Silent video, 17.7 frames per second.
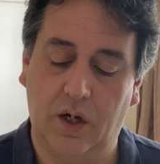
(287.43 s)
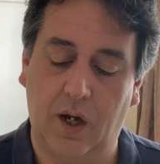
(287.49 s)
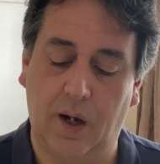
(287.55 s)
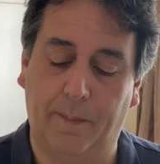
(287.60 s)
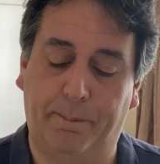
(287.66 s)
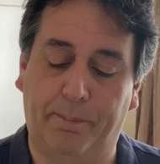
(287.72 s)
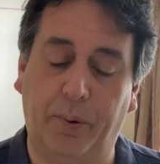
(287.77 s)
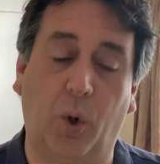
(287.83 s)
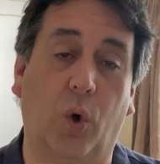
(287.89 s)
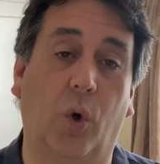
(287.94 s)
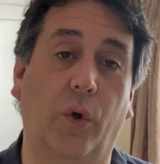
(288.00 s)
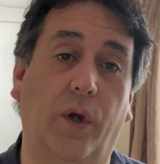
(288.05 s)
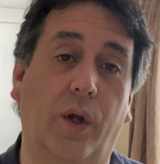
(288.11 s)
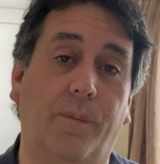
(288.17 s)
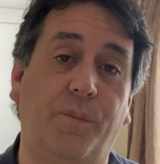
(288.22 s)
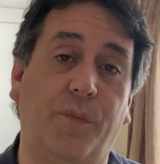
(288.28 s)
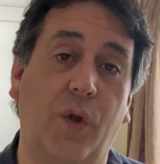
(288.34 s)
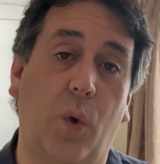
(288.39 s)
are
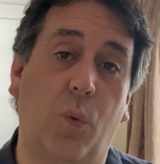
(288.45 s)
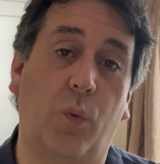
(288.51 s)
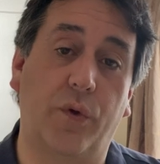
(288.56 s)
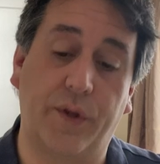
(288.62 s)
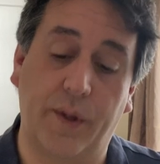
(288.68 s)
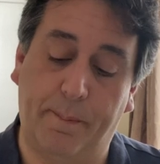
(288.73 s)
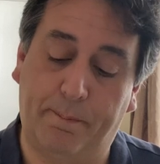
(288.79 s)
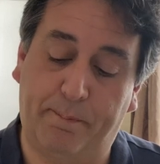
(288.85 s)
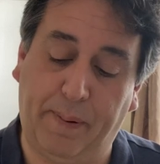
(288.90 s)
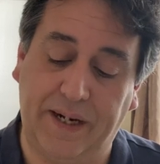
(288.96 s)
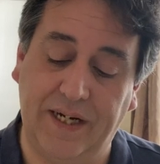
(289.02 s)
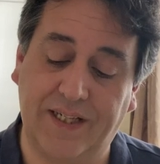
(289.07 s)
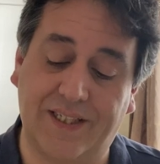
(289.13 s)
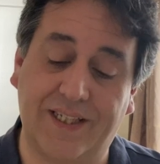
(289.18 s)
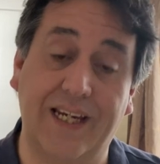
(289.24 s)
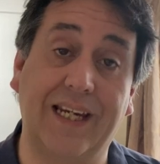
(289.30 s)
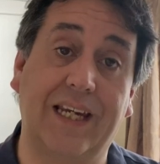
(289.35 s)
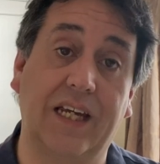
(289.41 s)
born with a
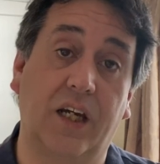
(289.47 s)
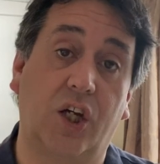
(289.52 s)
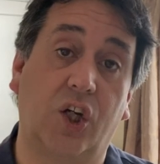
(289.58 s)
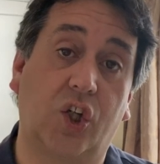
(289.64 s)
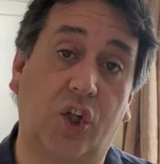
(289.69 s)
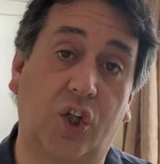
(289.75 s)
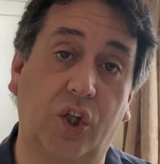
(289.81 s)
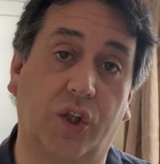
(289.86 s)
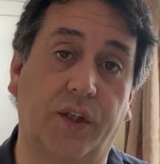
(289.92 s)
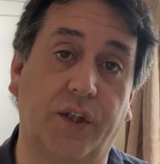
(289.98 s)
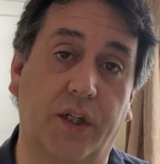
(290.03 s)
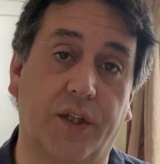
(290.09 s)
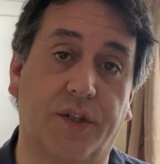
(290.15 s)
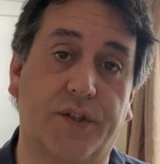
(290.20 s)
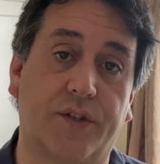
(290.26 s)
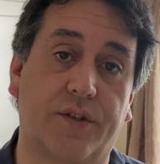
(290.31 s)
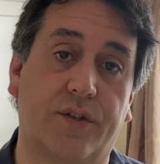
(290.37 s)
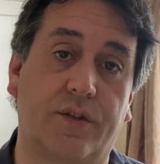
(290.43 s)
basic
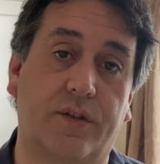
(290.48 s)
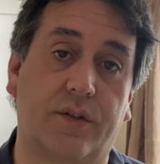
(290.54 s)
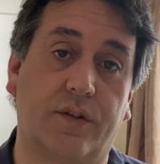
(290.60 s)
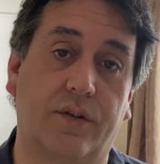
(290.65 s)
goodness.